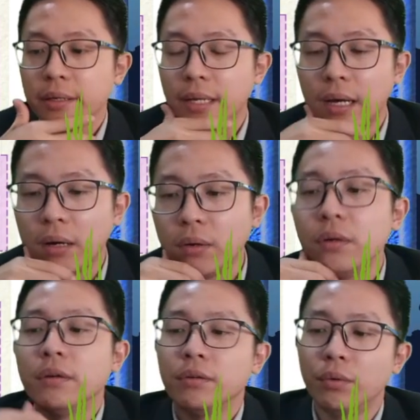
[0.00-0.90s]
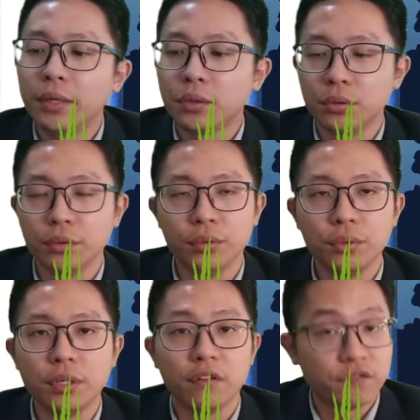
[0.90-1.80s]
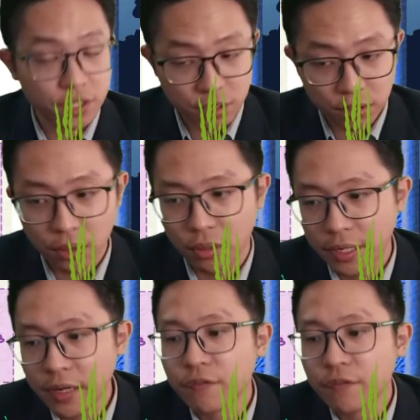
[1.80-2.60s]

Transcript: Now, want to do the first law.